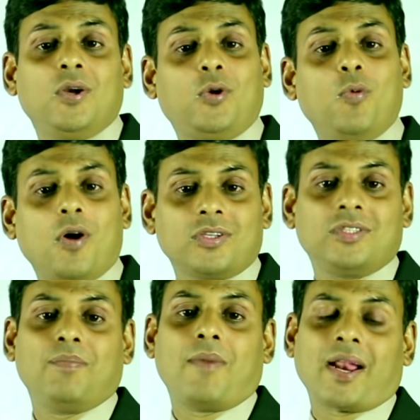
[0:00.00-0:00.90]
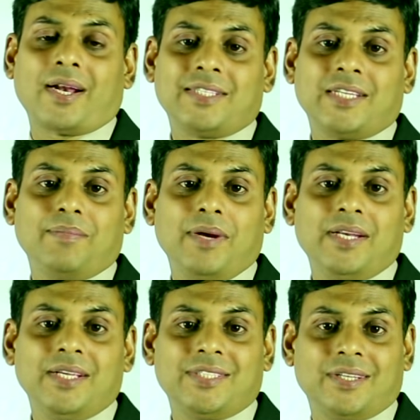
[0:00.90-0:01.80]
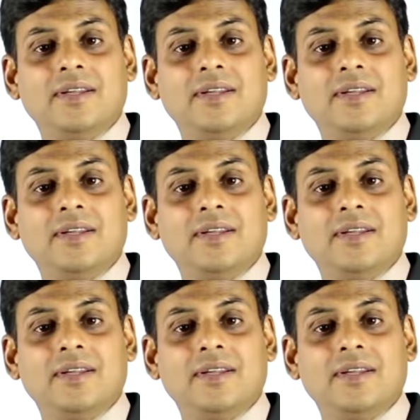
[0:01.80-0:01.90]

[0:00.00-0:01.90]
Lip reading: towards the market segmentation.